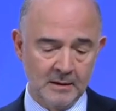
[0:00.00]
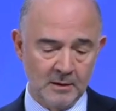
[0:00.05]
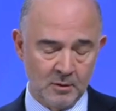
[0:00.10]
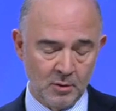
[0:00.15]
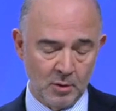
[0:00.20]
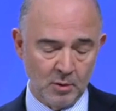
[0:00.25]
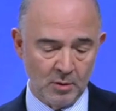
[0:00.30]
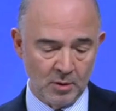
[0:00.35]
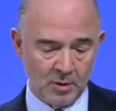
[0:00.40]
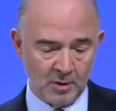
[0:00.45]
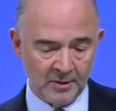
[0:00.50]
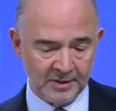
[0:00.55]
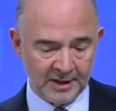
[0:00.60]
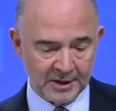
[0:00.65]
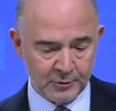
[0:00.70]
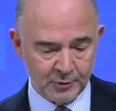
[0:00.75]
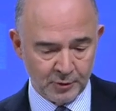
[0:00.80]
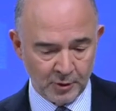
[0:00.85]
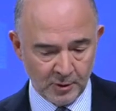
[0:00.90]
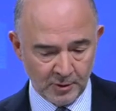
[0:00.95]
go along
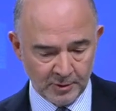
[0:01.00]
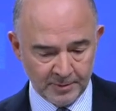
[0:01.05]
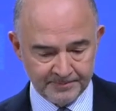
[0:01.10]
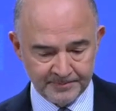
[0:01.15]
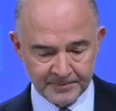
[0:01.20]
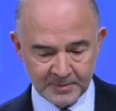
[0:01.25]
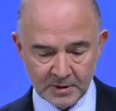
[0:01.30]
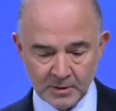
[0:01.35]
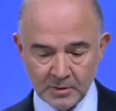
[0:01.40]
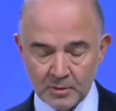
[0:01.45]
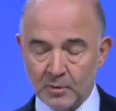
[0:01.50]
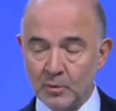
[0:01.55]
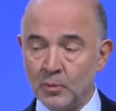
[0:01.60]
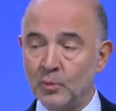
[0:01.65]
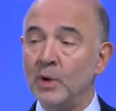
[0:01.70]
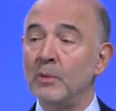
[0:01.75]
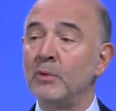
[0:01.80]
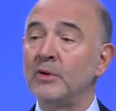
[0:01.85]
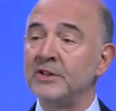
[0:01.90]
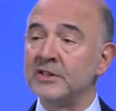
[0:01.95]
that road,
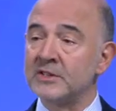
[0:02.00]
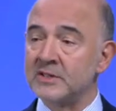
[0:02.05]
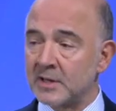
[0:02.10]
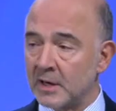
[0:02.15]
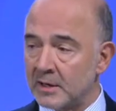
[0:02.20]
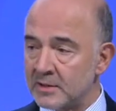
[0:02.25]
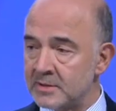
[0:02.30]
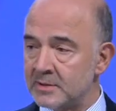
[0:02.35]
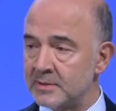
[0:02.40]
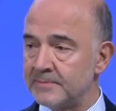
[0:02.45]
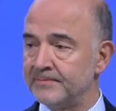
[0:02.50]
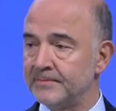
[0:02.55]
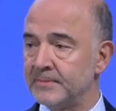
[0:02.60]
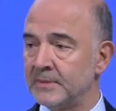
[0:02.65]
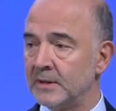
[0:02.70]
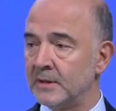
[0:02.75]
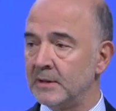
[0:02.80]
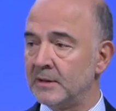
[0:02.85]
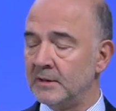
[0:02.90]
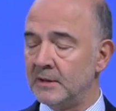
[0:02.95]
we will discuss
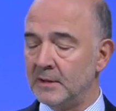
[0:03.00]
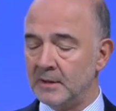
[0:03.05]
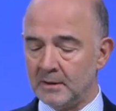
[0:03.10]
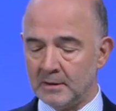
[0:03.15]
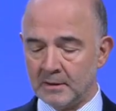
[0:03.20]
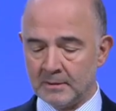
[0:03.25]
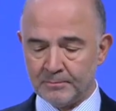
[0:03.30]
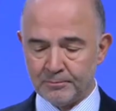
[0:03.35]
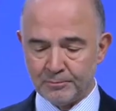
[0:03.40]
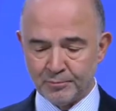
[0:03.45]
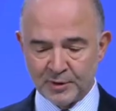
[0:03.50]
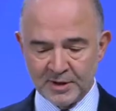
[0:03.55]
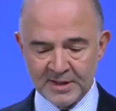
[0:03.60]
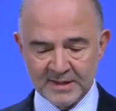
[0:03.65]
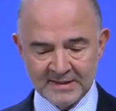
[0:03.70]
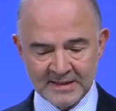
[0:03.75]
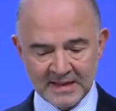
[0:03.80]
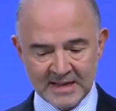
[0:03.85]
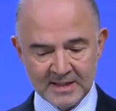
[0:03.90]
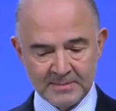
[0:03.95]
the uh,
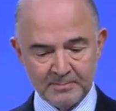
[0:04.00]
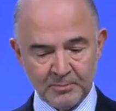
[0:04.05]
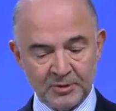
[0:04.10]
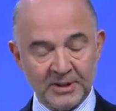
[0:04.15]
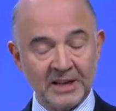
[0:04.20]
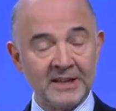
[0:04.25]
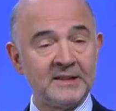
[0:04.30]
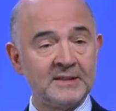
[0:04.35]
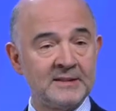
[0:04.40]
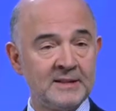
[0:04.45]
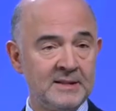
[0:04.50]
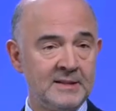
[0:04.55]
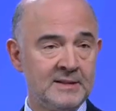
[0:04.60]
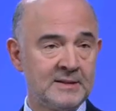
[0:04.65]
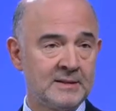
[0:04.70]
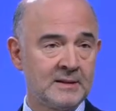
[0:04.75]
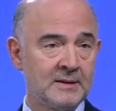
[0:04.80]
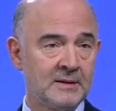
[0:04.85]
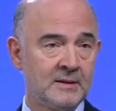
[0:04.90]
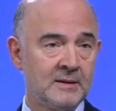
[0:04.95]
precise
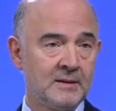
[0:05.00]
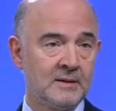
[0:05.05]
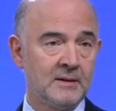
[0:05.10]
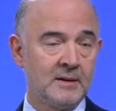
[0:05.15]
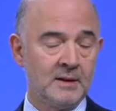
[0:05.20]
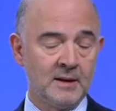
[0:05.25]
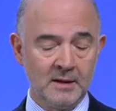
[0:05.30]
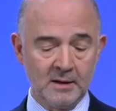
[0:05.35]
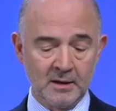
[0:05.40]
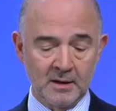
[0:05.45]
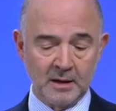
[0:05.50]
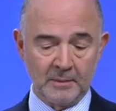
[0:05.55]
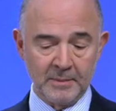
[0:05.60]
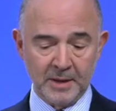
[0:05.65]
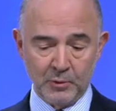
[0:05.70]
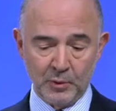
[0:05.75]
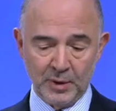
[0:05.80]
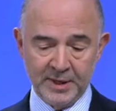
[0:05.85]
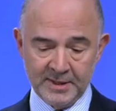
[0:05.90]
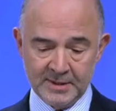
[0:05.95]
modalities in the
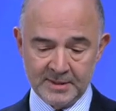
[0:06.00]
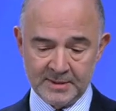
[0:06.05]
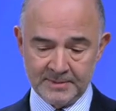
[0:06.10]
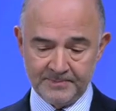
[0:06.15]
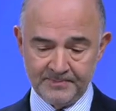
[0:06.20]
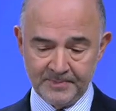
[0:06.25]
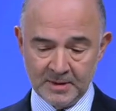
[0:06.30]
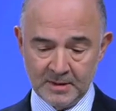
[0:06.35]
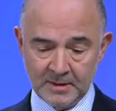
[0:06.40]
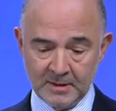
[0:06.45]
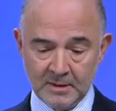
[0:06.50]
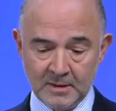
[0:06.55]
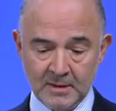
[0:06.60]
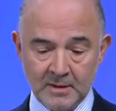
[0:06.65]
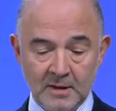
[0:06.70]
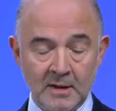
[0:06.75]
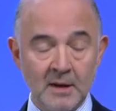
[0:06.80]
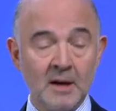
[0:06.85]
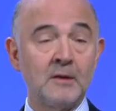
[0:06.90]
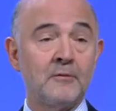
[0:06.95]
coming weeks,
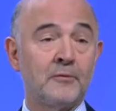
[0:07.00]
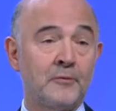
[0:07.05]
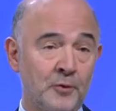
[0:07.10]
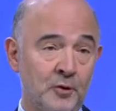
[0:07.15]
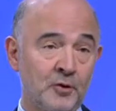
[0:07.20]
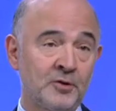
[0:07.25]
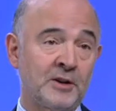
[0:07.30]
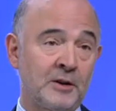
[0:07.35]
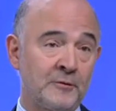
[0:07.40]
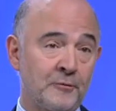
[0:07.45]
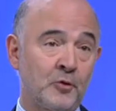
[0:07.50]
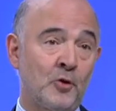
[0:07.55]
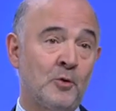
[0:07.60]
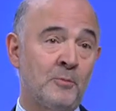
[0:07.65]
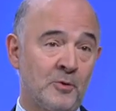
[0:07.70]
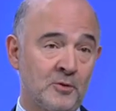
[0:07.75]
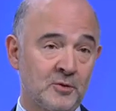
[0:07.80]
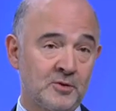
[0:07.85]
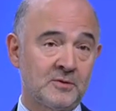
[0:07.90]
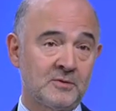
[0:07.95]
and first and
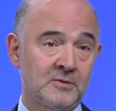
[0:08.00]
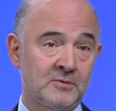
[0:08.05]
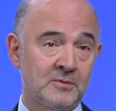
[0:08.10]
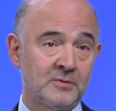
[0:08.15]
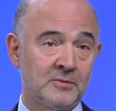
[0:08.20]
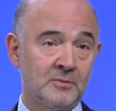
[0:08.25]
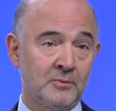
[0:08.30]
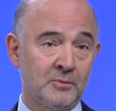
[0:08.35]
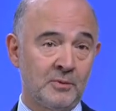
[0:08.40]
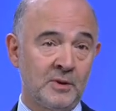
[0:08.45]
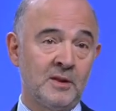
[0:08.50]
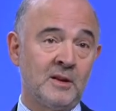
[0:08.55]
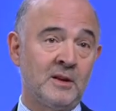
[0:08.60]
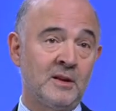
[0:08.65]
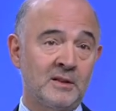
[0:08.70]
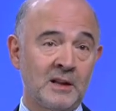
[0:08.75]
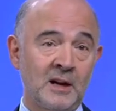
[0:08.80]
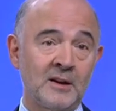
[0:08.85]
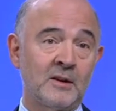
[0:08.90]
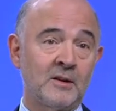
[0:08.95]
foremost with the
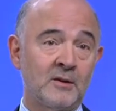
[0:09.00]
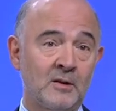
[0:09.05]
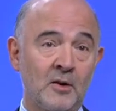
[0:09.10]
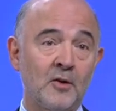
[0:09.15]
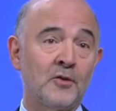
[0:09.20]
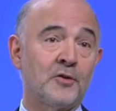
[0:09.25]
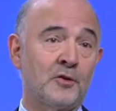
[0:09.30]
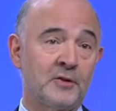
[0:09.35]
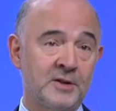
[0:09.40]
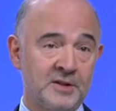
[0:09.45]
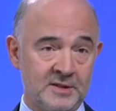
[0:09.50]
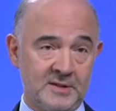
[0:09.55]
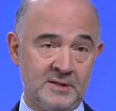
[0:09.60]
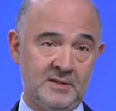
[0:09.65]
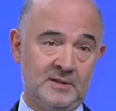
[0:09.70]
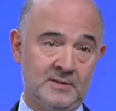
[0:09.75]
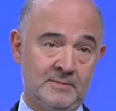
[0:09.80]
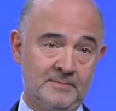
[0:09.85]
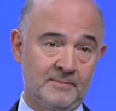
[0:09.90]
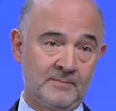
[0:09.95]
Italian
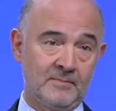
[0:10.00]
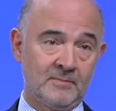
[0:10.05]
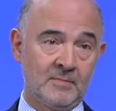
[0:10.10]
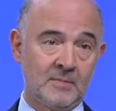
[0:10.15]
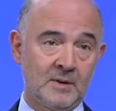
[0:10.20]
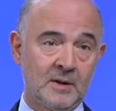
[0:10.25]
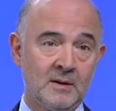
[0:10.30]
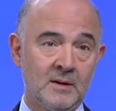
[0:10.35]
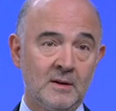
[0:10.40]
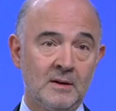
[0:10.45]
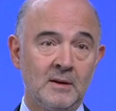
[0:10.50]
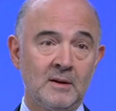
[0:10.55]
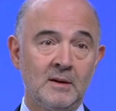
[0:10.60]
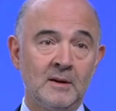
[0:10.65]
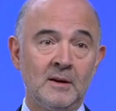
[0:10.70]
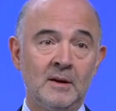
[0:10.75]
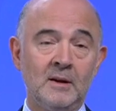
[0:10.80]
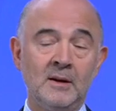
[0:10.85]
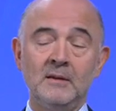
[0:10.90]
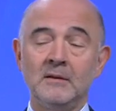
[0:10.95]
authorities.
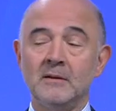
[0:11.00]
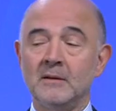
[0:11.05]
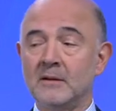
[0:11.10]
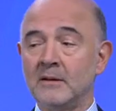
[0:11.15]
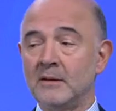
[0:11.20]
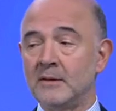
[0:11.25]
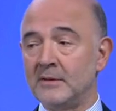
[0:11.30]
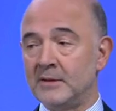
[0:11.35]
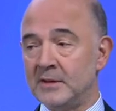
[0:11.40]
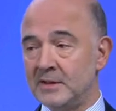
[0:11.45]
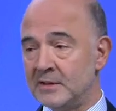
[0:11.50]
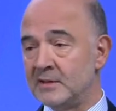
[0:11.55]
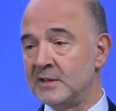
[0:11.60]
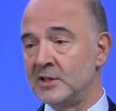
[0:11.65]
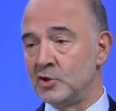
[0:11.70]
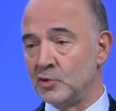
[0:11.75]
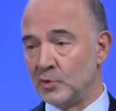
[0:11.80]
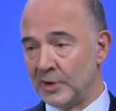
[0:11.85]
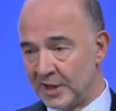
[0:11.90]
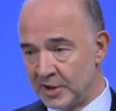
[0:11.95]
In this
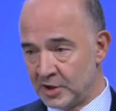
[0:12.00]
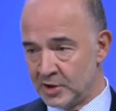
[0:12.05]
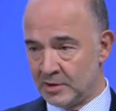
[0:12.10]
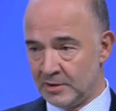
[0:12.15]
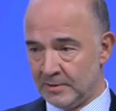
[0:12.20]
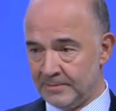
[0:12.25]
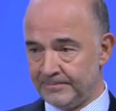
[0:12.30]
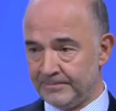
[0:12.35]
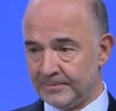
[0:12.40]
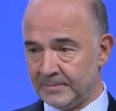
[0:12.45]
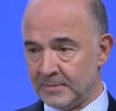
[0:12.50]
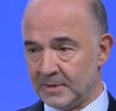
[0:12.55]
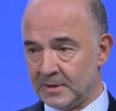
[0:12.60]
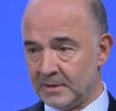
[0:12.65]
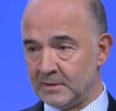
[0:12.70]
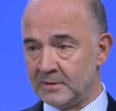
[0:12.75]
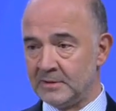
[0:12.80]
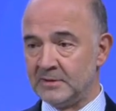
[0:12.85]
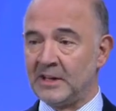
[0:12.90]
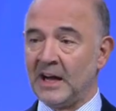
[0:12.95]
situation,
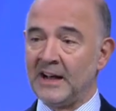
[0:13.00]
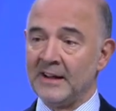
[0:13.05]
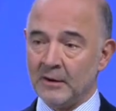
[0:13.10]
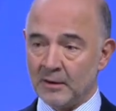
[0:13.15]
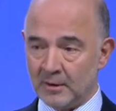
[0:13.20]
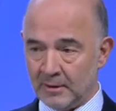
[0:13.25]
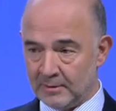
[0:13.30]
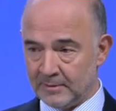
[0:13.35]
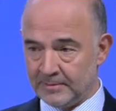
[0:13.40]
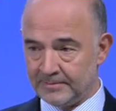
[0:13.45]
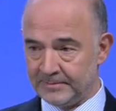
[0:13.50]
dialogue